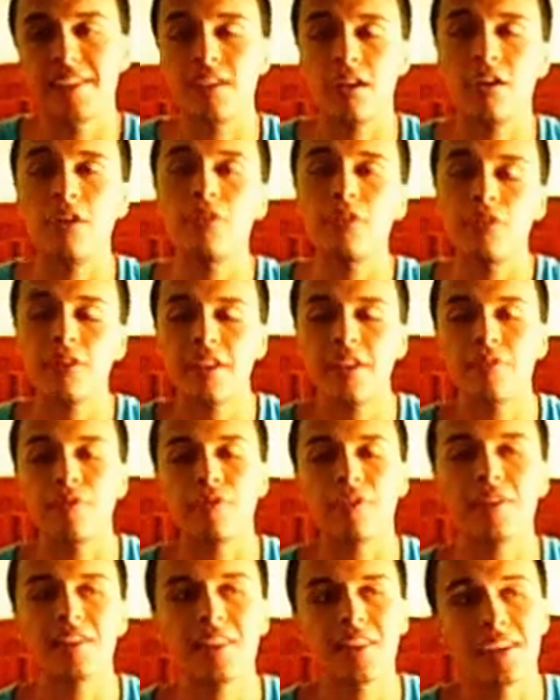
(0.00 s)
He's like, "Oh, okay,
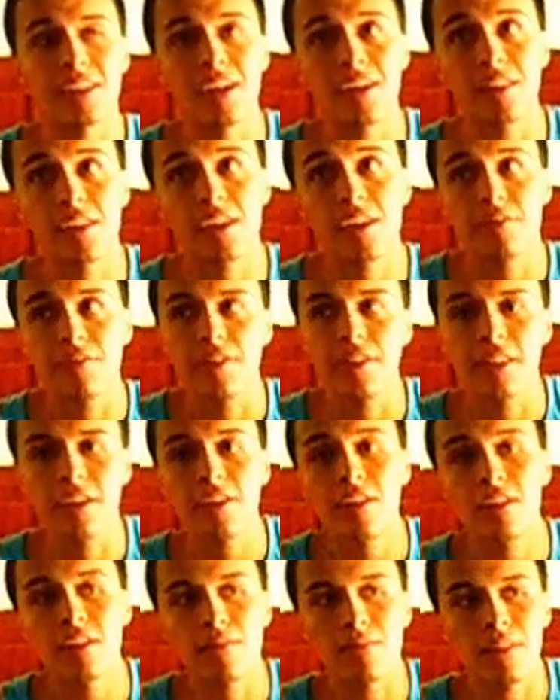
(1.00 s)
really? Like, how long have you
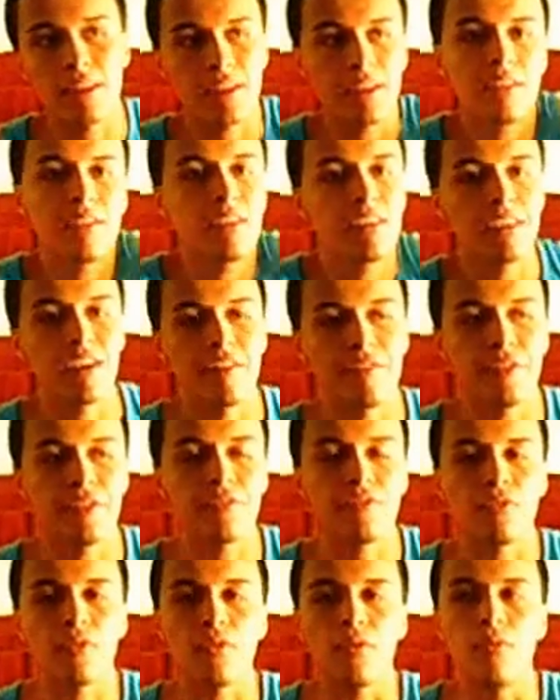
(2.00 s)
known?" And I'm like, "I've
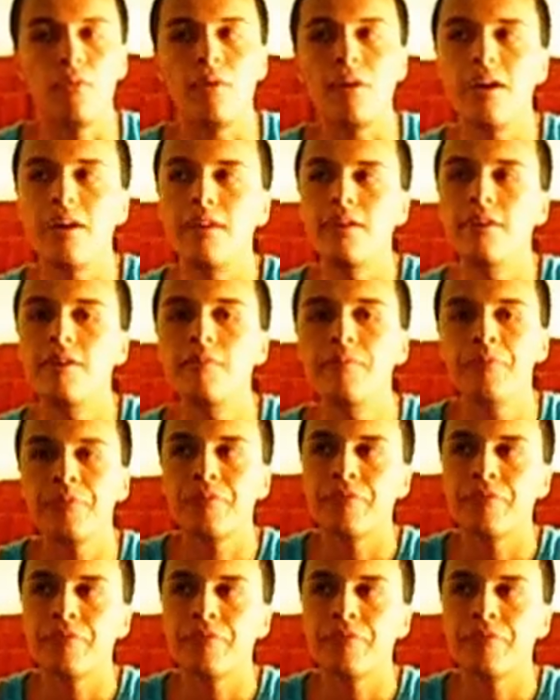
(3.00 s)
known for a while."